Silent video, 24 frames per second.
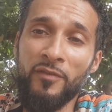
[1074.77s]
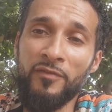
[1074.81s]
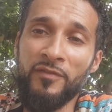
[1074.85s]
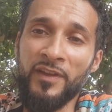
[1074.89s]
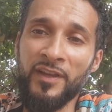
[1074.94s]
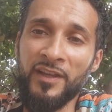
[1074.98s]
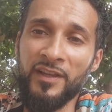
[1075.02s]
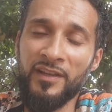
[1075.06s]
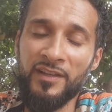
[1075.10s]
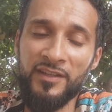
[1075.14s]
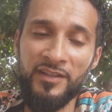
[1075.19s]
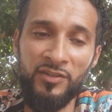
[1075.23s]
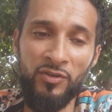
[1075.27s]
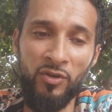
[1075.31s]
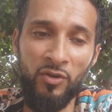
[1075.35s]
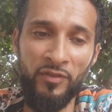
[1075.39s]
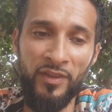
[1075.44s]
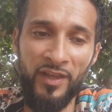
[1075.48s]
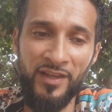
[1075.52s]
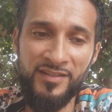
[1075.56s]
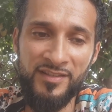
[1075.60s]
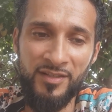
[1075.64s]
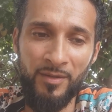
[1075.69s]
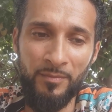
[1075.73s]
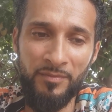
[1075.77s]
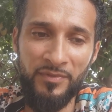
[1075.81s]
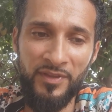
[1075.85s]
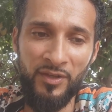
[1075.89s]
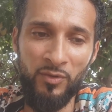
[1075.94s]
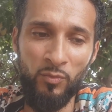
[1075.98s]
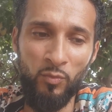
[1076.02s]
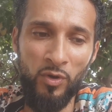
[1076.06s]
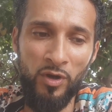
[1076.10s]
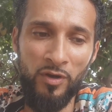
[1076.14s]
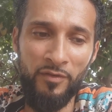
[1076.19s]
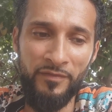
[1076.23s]
I think, you know, that's
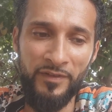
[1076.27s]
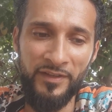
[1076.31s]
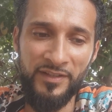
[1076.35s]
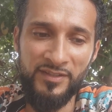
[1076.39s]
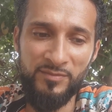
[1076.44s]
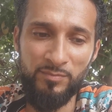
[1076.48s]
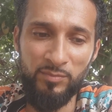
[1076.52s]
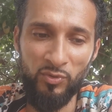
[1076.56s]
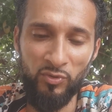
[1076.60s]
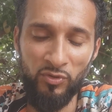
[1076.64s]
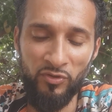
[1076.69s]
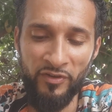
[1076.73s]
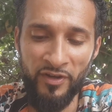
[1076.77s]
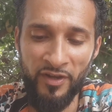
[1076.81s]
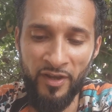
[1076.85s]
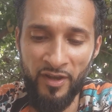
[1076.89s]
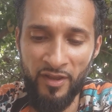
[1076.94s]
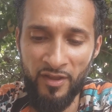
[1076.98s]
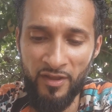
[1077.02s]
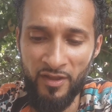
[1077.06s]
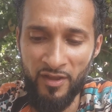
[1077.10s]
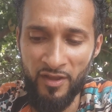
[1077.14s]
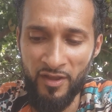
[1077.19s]
something worth exploring.